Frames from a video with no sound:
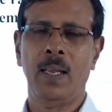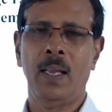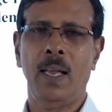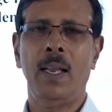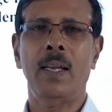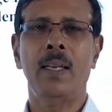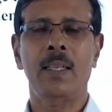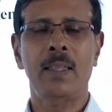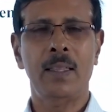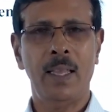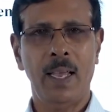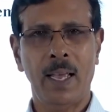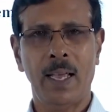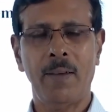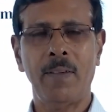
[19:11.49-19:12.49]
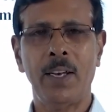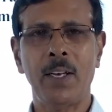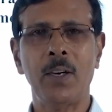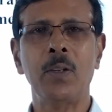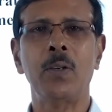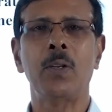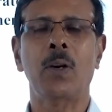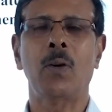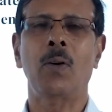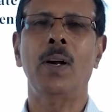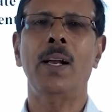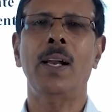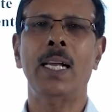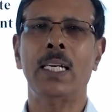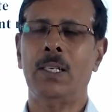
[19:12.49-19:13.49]
and they have entered into a
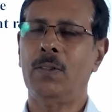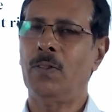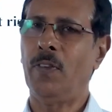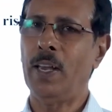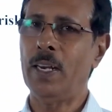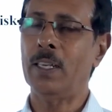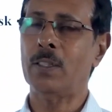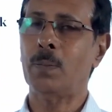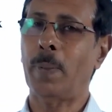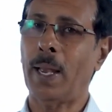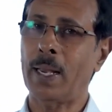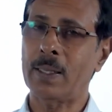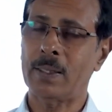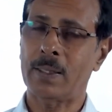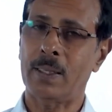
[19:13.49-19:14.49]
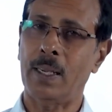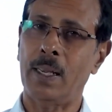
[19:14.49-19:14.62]
contract with various banks